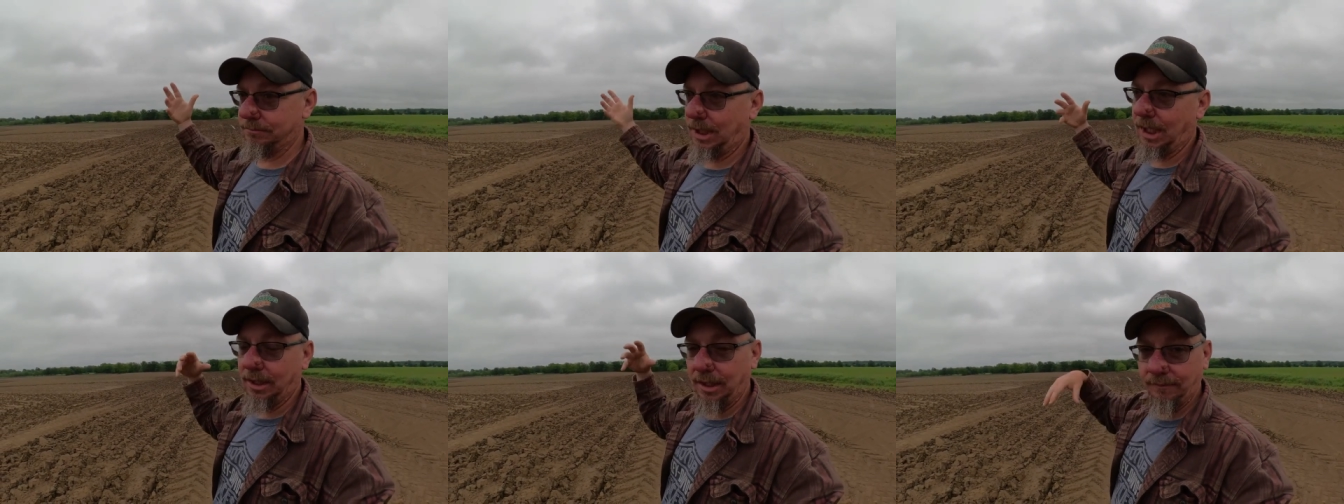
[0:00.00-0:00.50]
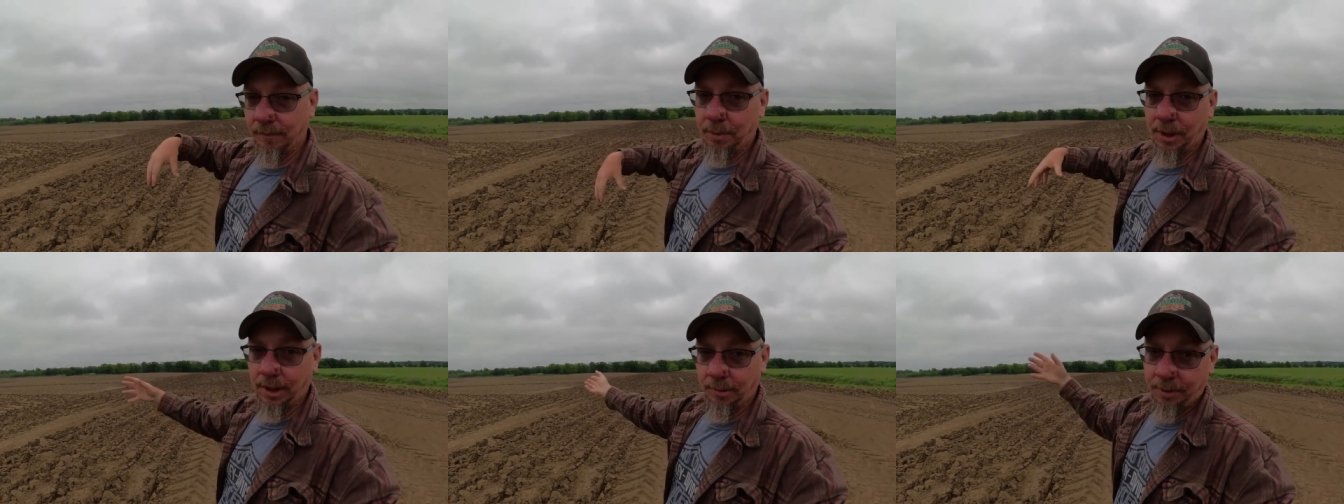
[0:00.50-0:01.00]
I'll have a
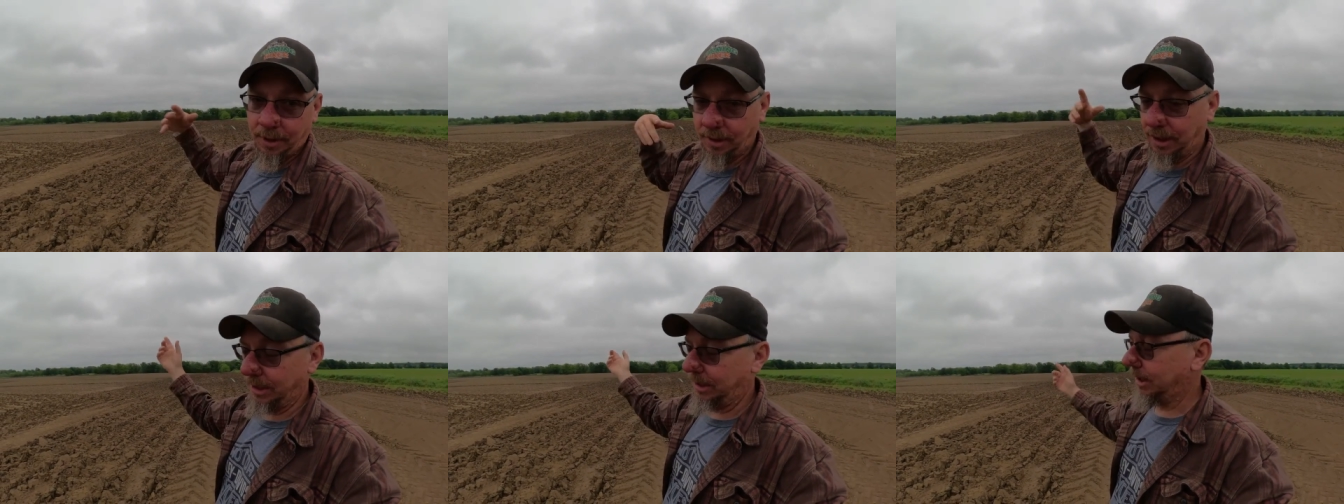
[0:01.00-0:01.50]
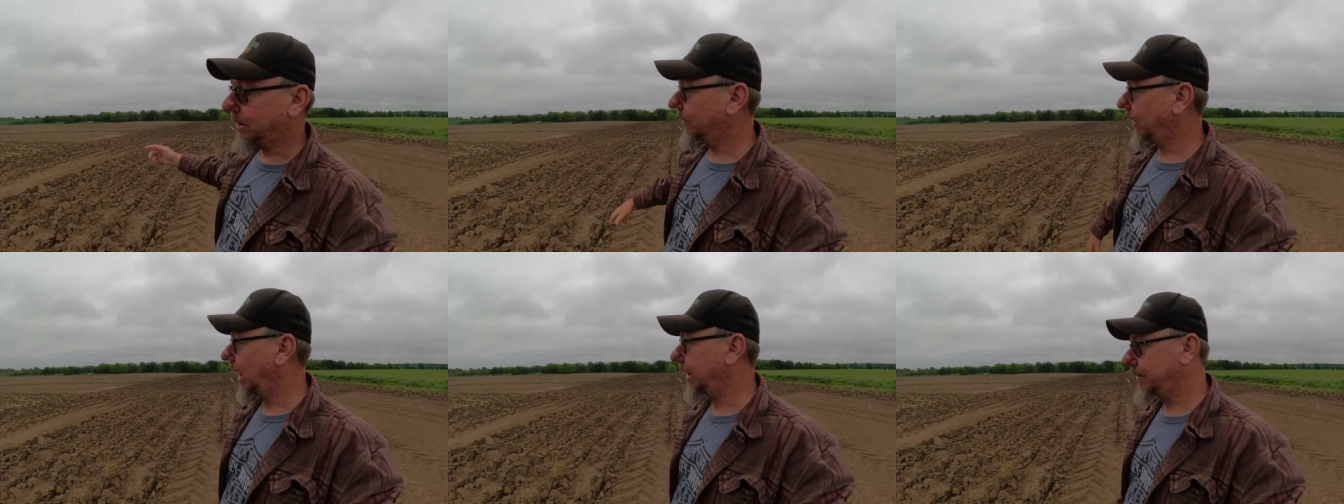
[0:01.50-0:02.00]
pickup here not needing a
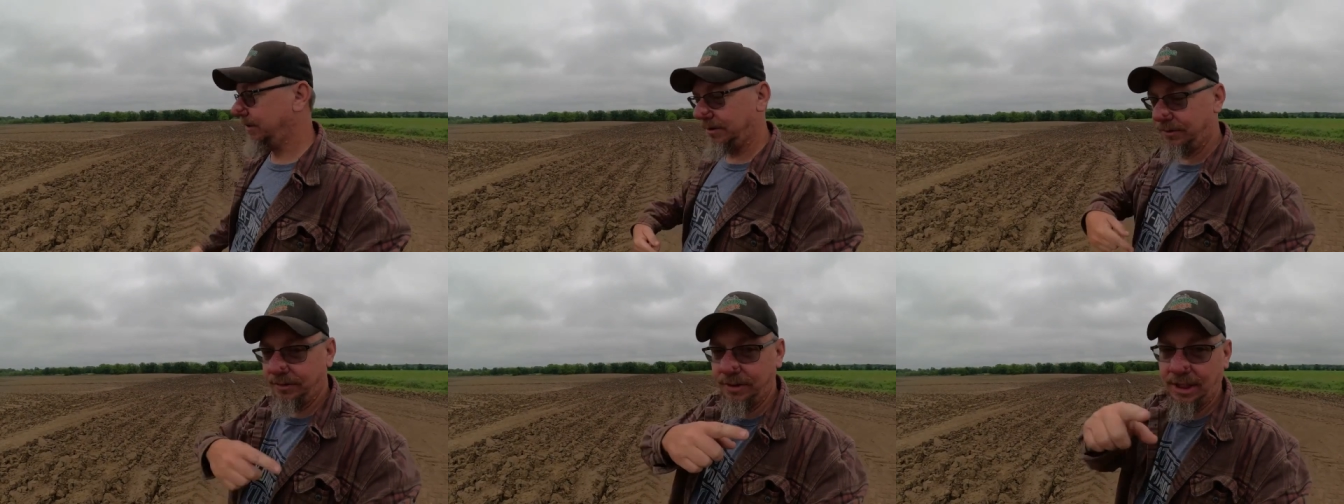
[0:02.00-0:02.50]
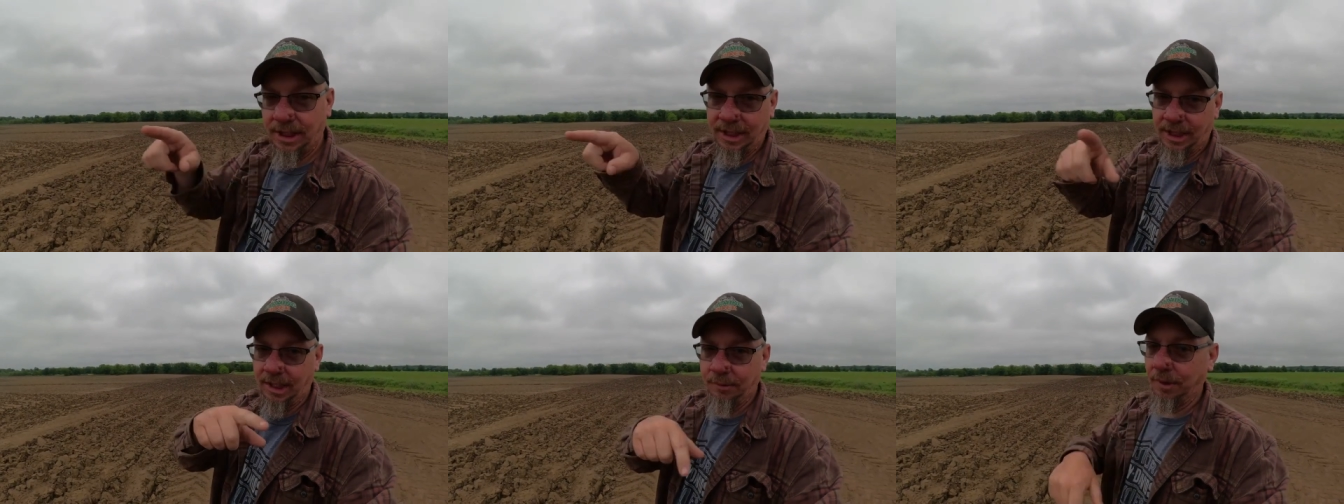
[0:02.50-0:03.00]
ride. You kind of
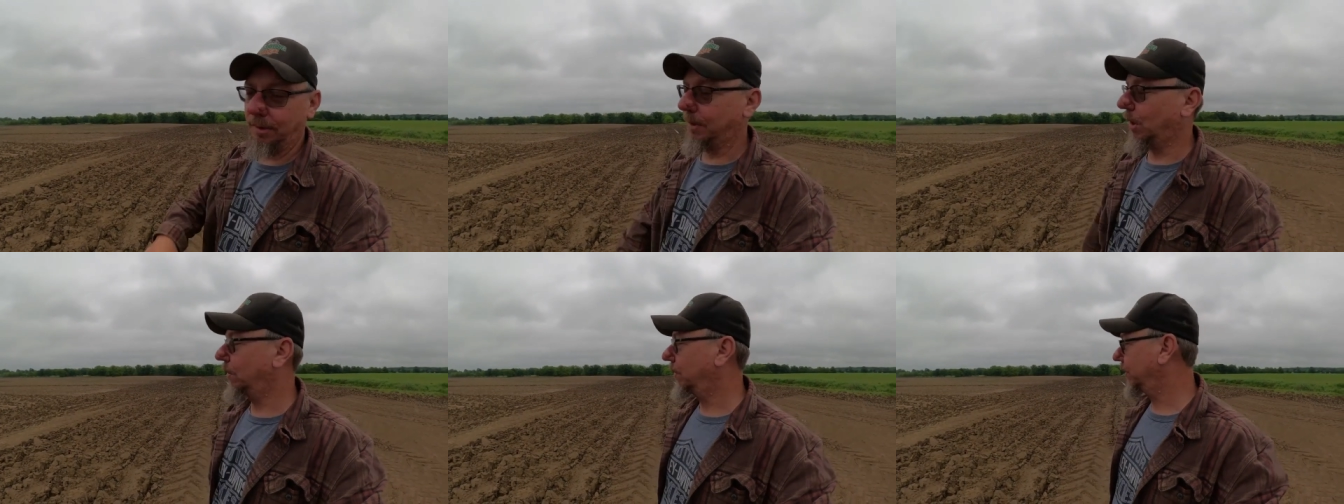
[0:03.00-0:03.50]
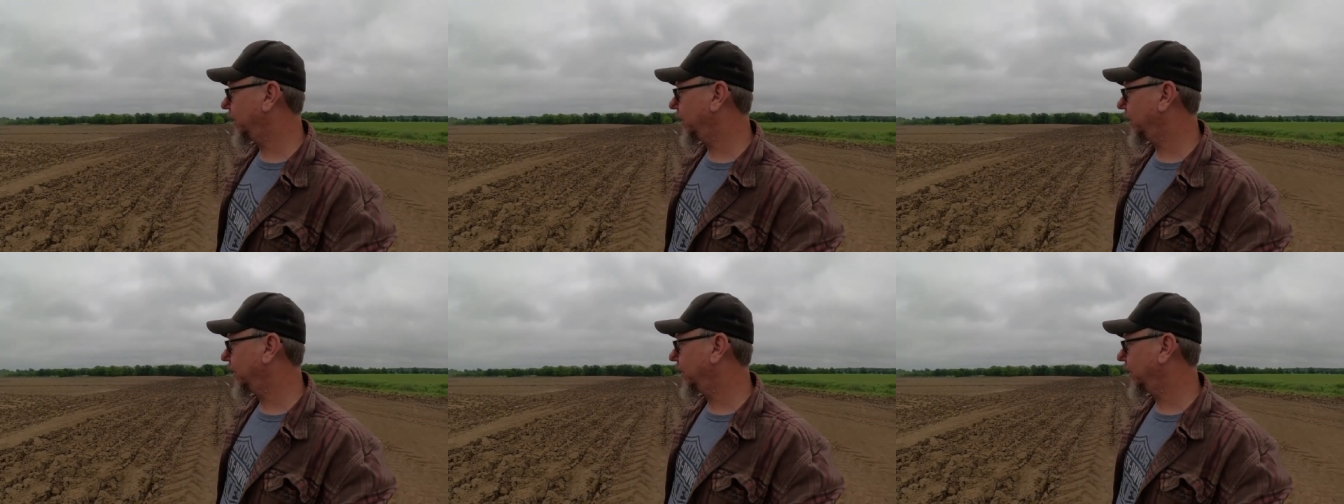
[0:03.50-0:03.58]
get where I'm going with